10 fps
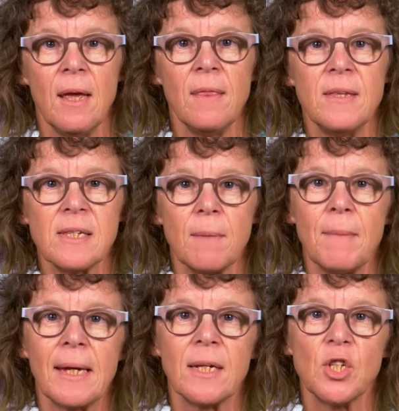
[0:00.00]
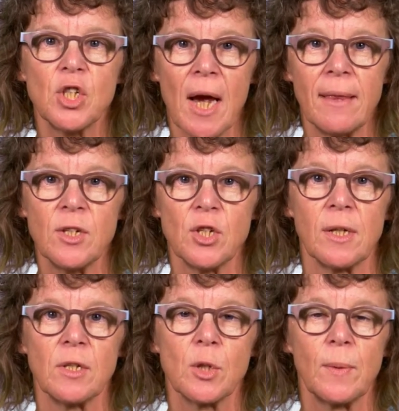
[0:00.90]
This can make it
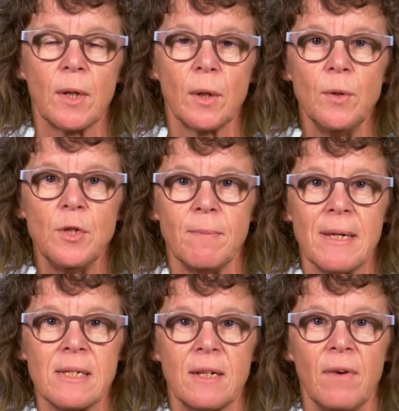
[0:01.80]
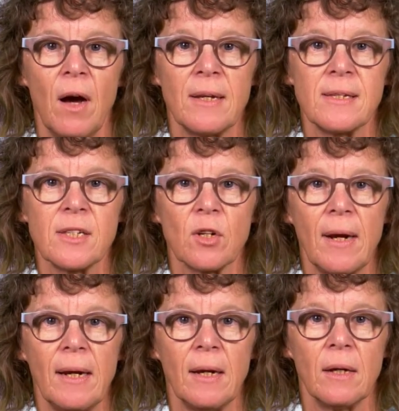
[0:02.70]
challenging to include domestic violence
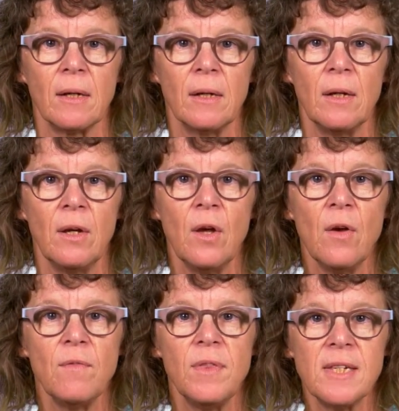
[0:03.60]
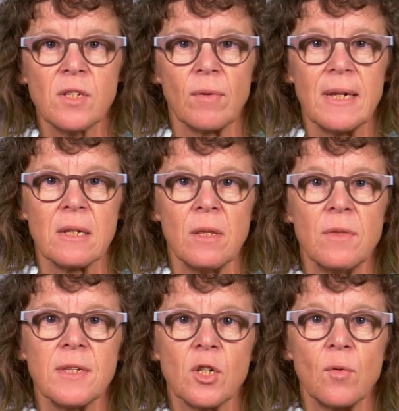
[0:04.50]
screening. For this reason,
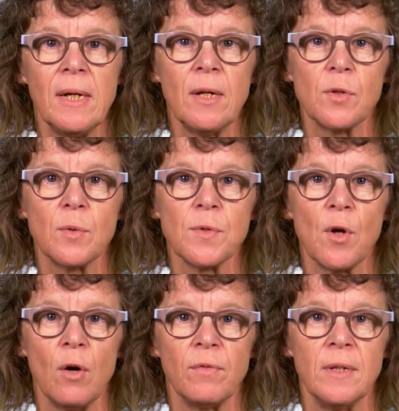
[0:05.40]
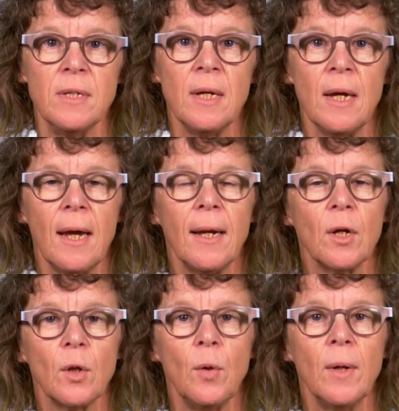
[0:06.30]
the screening tools offered
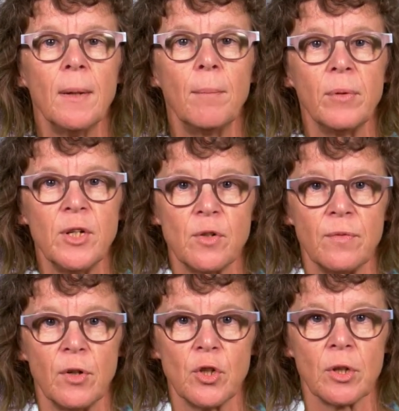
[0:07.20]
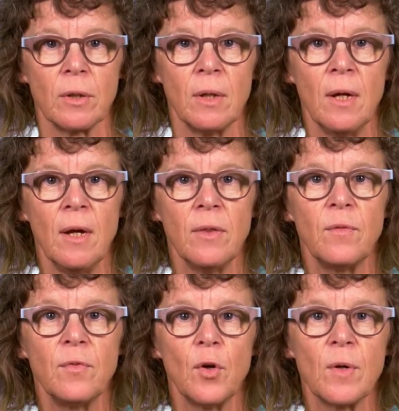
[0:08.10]
include an abridged version
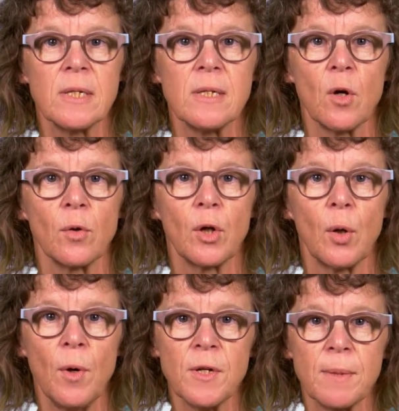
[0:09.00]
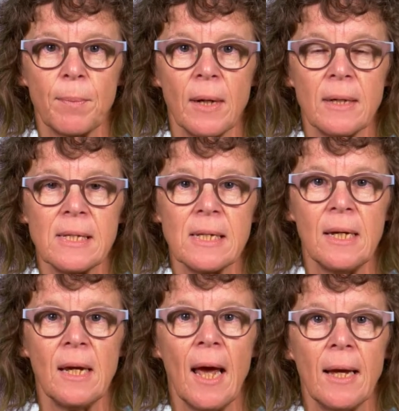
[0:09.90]
that focuses on coerced
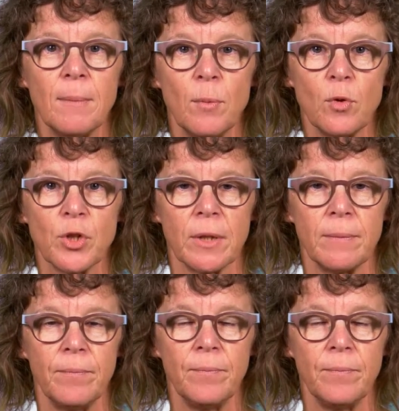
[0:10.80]
pregnancy and abortion,